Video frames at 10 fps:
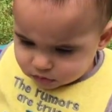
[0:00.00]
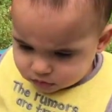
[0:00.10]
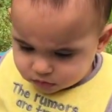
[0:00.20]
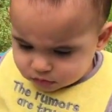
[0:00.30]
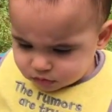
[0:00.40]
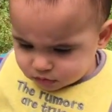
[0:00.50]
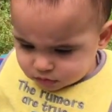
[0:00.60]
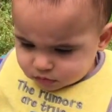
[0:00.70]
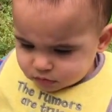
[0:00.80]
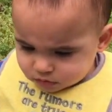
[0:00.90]

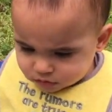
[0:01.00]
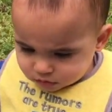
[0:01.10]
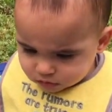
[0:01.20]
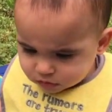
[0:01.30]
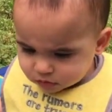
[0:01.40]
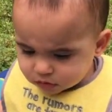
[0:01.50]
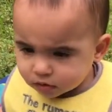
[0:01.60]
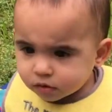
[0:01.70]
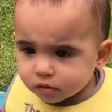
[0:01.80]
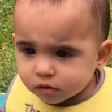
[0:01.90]

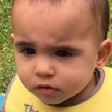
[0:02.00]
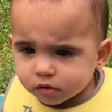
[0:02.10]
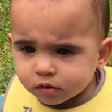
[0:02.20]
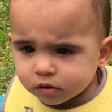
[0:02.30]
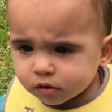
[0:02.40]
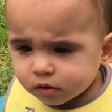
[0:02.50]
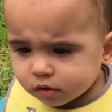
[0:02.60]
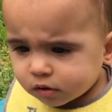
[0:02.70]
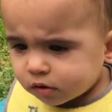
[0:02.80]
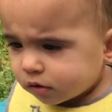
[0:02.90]

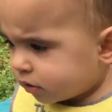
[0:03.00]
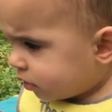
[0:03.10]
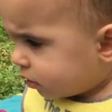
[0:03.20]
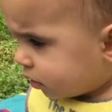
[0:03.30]
Nobody speaks.